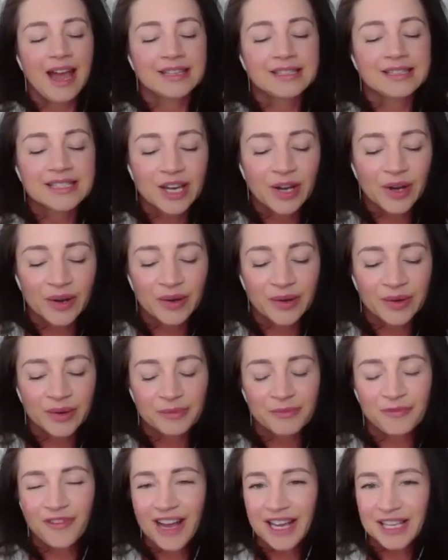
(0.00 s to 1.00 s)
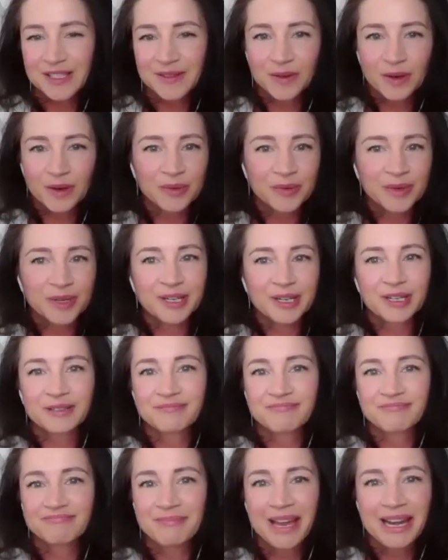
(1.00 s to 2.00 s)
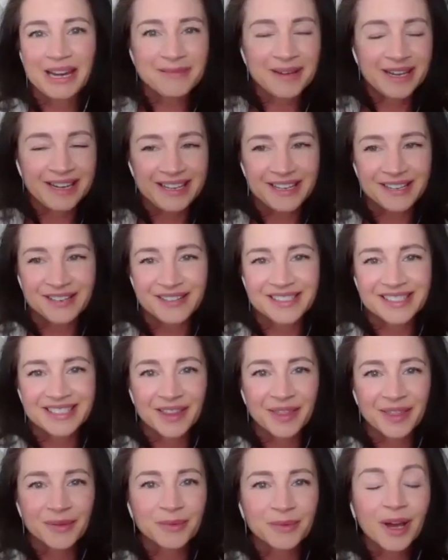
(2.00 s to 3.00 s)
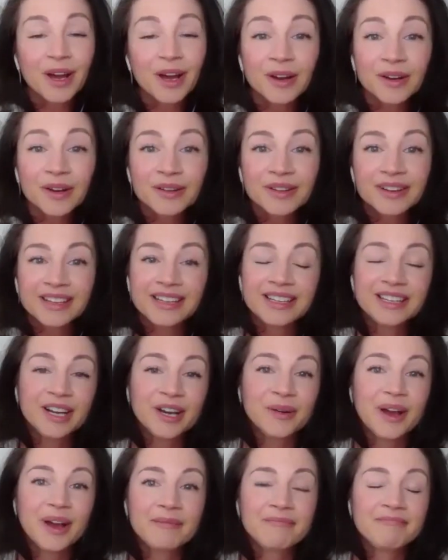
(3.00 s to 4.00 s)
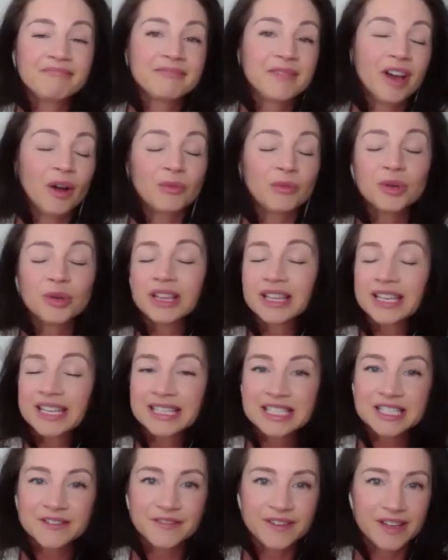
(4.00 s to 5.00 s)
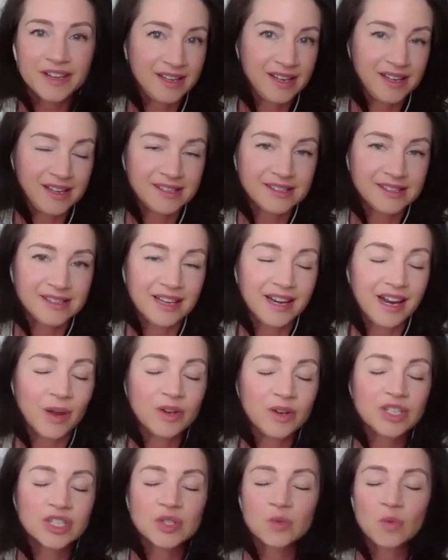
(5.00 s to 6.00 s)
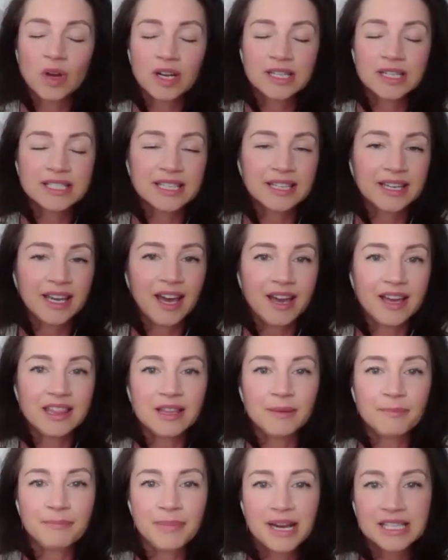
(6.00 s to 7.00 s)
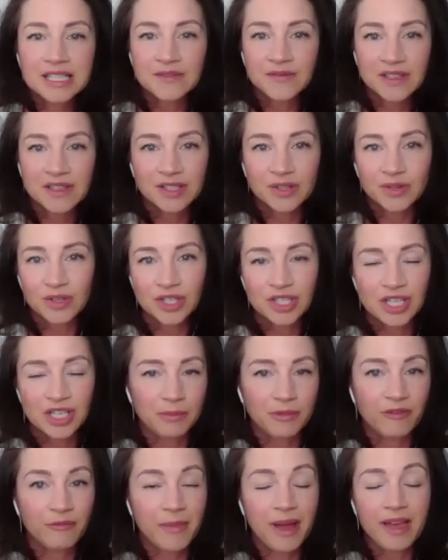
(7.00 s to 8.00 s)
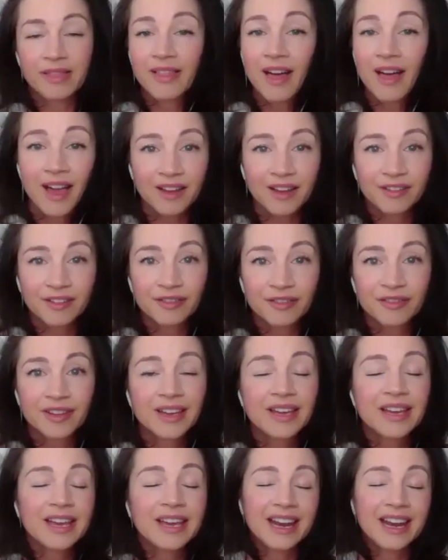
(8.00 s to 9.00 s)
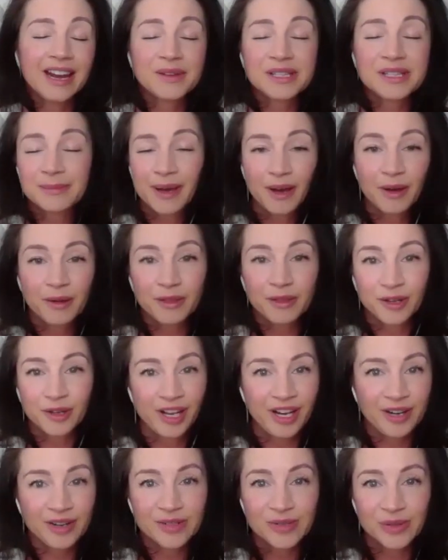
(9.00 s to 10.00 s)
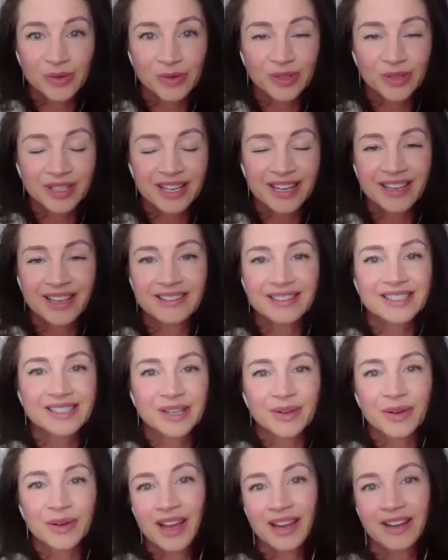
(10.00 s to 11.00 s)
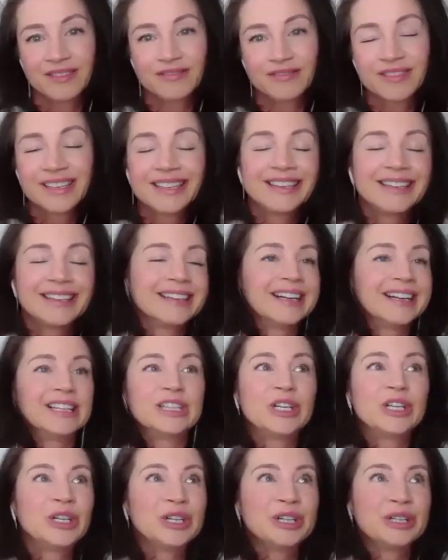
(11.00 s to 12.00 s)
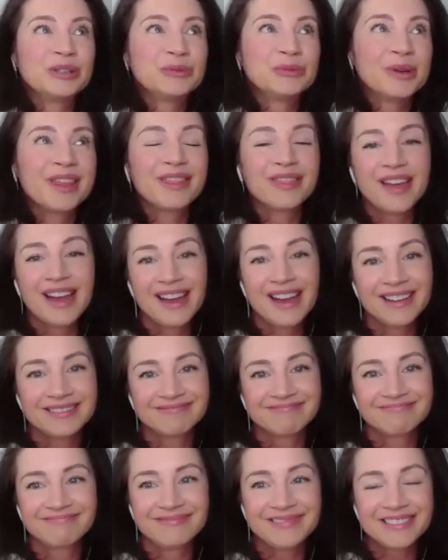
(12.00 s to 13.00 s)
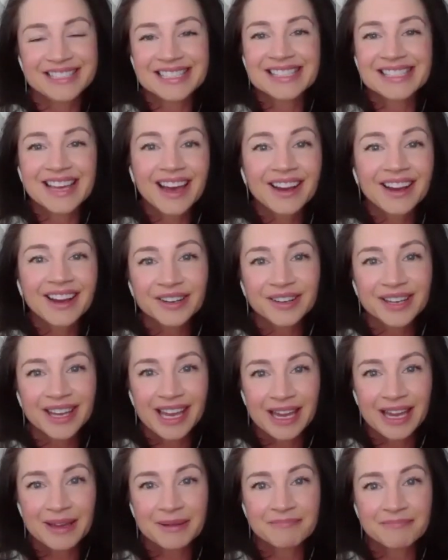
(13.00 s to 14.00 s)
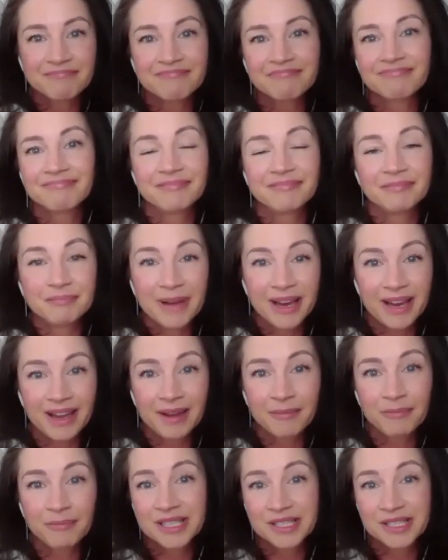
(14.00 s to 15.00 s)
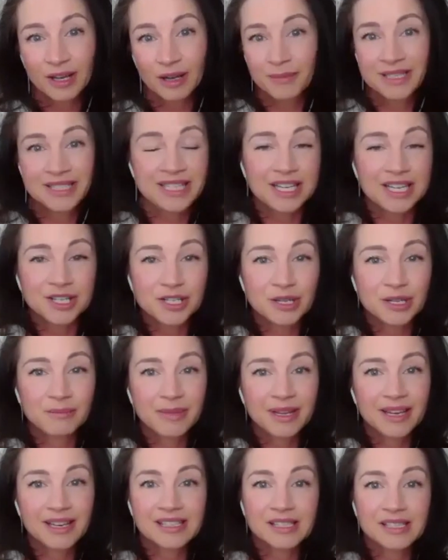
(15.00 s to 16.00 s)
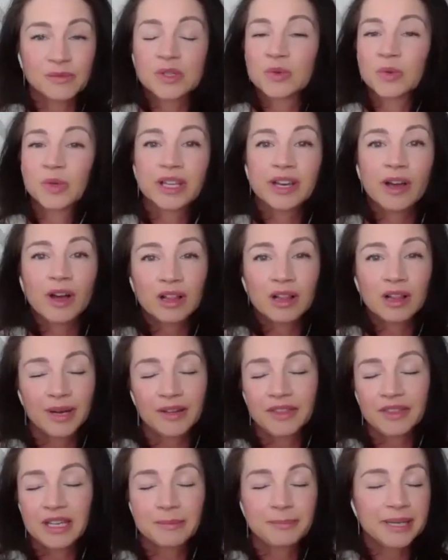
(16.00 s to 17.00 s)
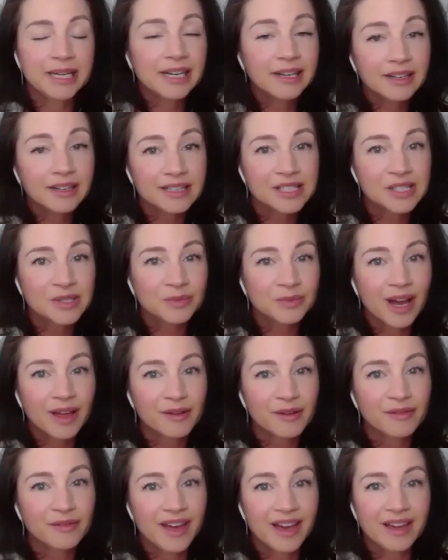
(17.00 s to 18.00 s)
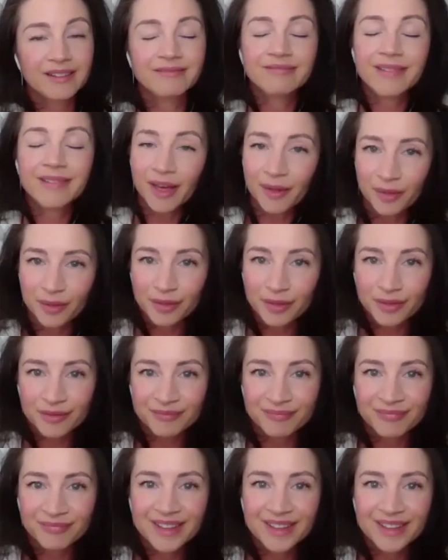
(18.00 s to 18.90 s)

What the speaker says: And so fast forward many, many years down the road, you know, I got really into fitness and I just wanted to get in the best physical shape of my life. And I was about 30 years old. And so kind of along with that desire came my breast augmentation, because it was really all about the appearance rather than health.